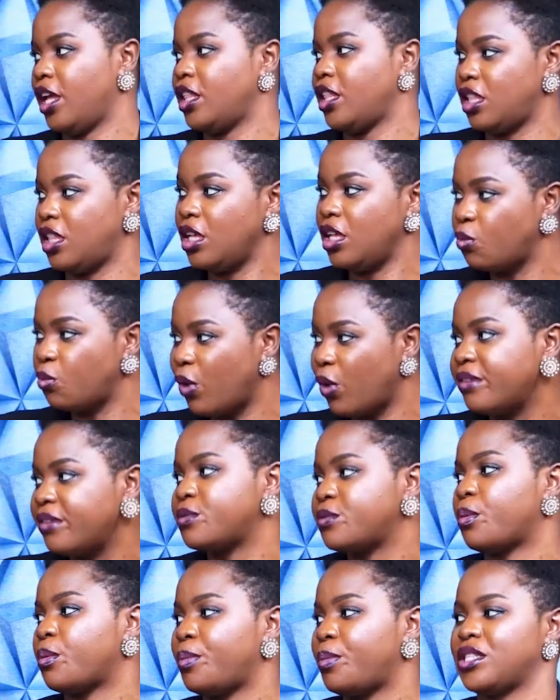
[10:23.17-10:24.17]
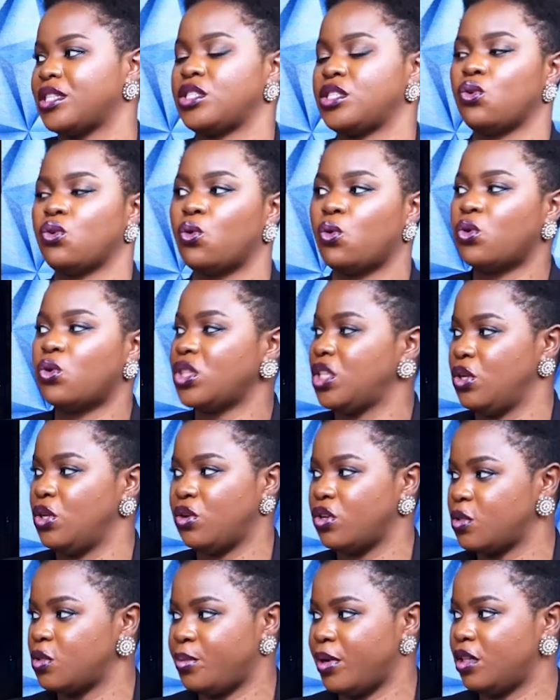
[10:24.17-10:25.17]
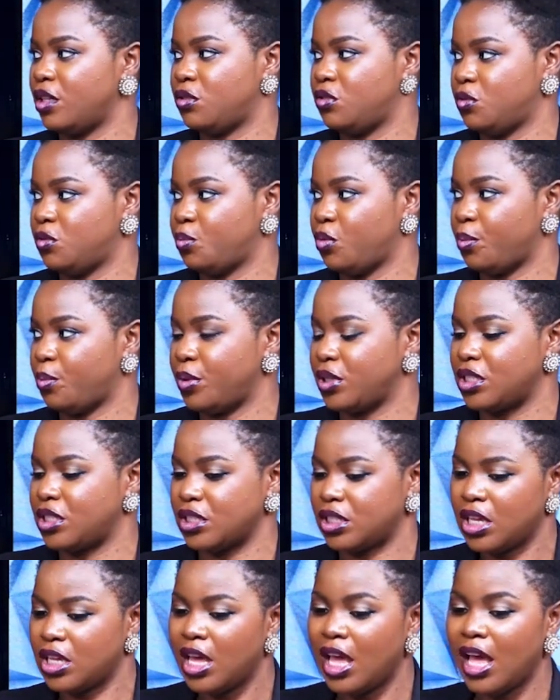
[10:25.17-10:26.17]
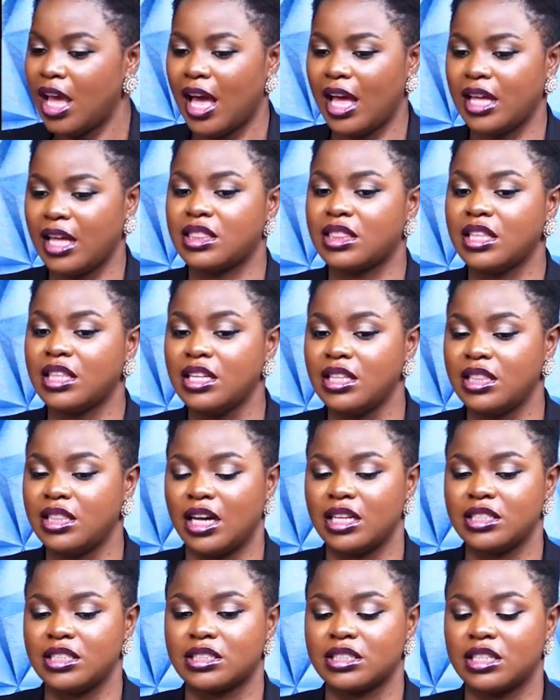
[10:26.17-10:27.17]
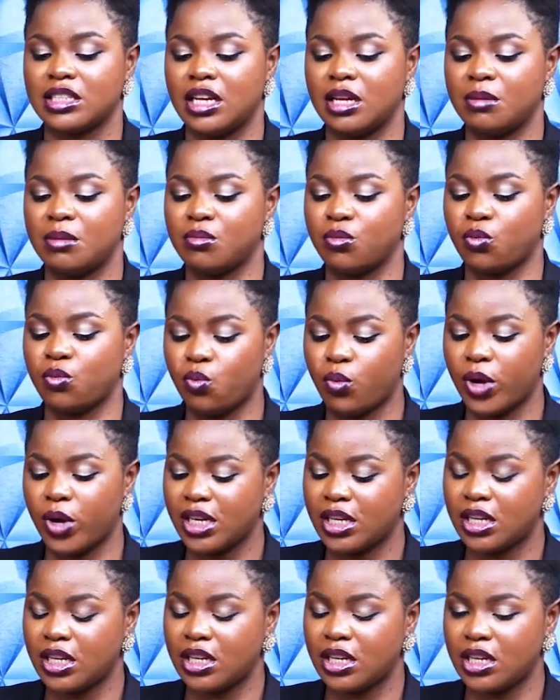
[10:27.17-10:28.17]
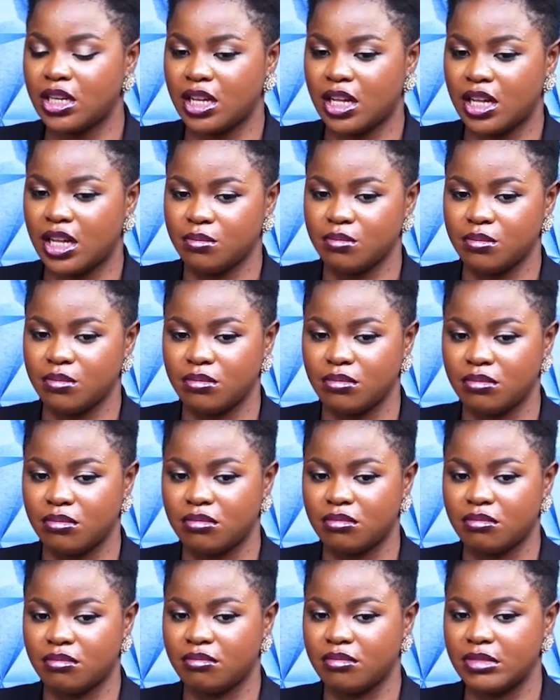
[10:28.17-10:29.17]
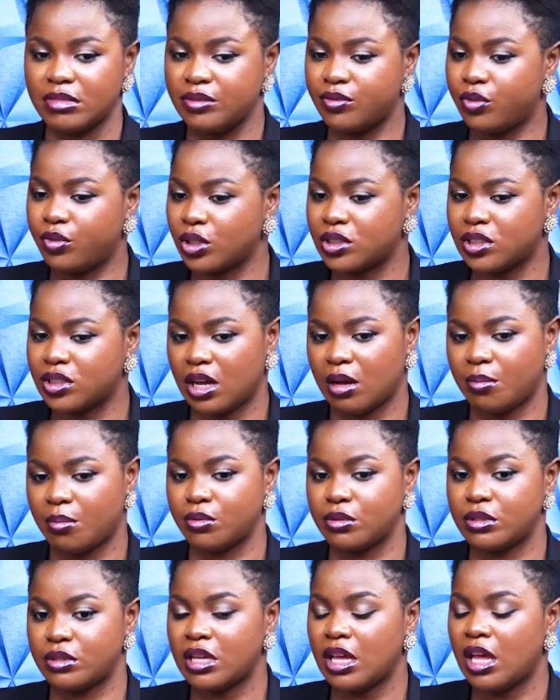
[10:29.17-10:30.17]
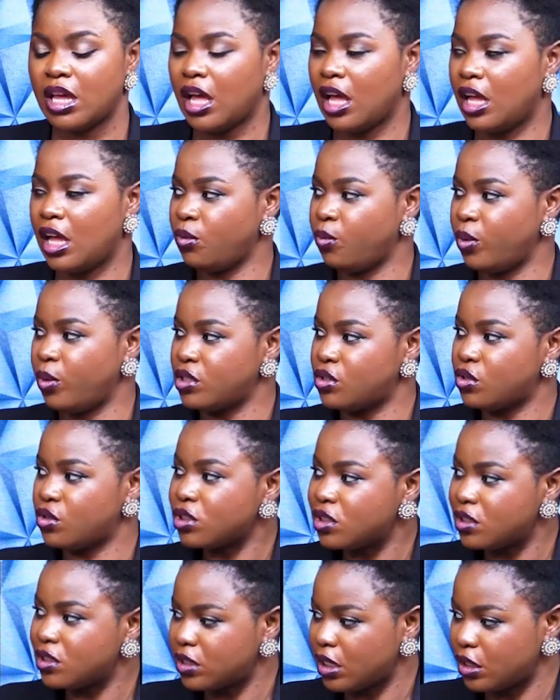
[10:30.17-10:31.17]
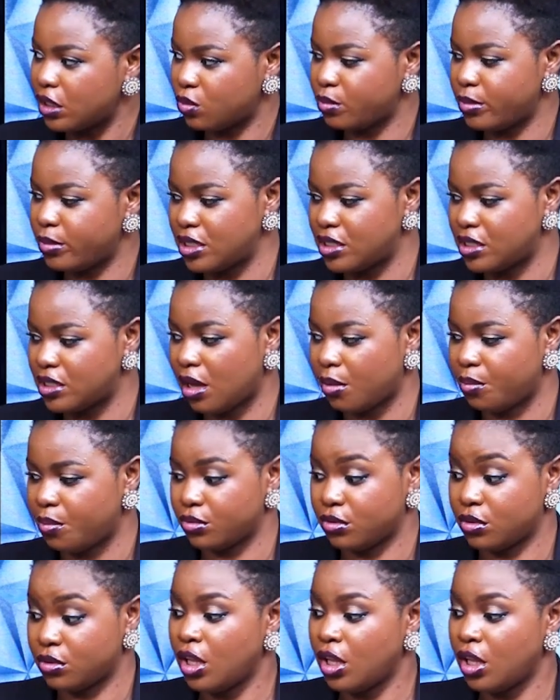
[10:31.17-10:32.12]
the wife's property or the husband's property. I think that when divorce happens and when such settlements happen,